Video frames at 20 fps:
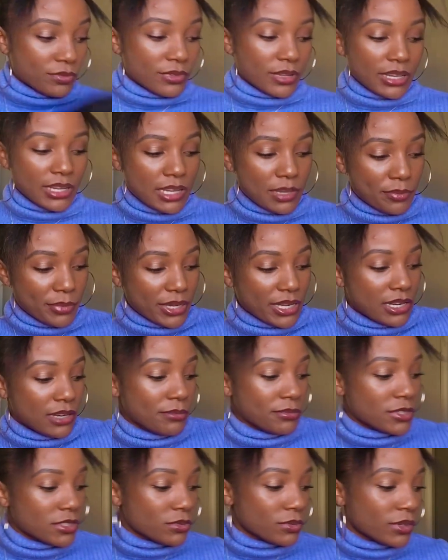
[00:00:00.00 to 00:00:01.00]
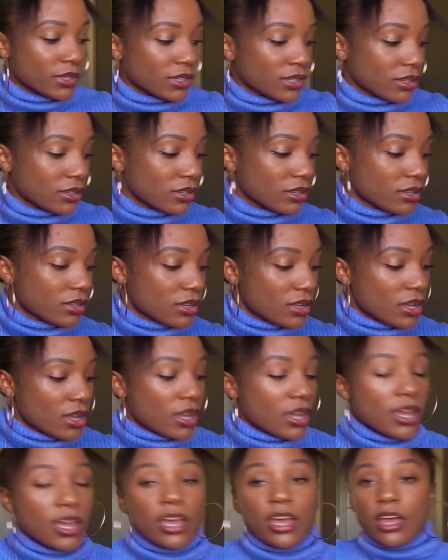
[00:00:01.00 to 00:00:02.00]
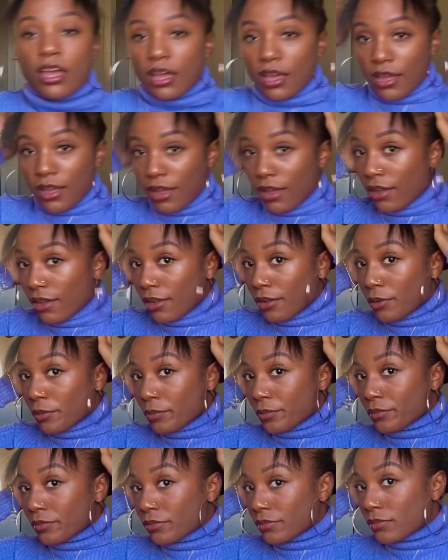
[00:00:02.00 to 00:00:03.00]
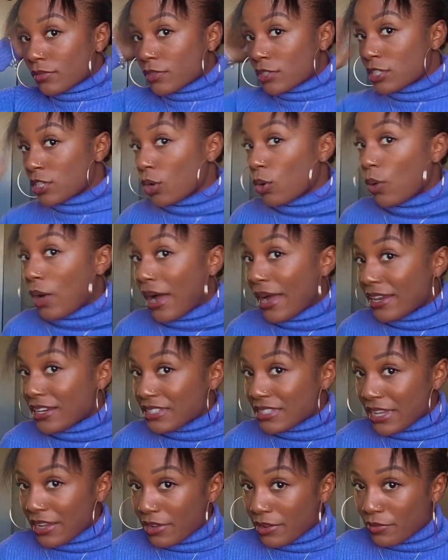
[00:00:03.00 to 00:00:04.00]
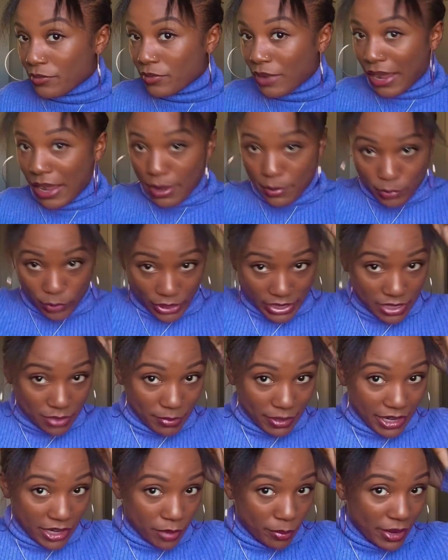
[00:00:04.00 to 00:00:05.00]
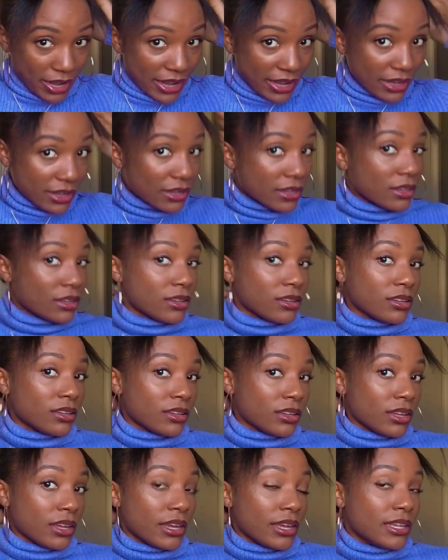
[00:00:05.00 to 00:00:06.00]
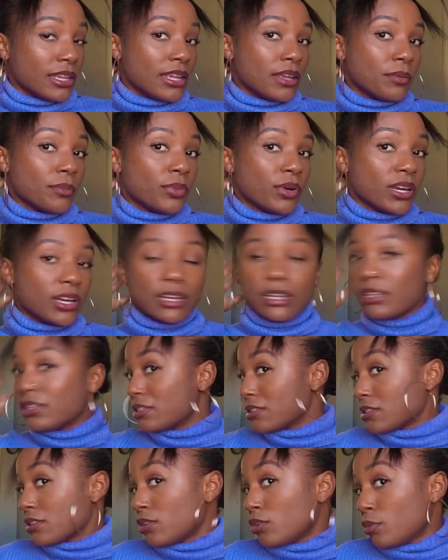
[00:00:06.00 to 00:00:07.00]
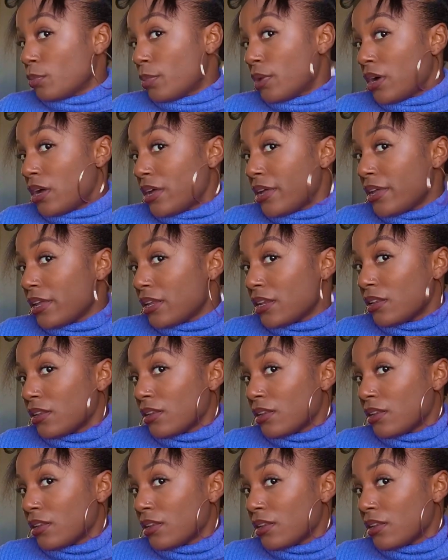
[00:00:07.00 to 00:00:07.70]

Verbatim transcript: Keep picking up this wig. Um, so I just have, I braided my hair back and then put it in this little bun.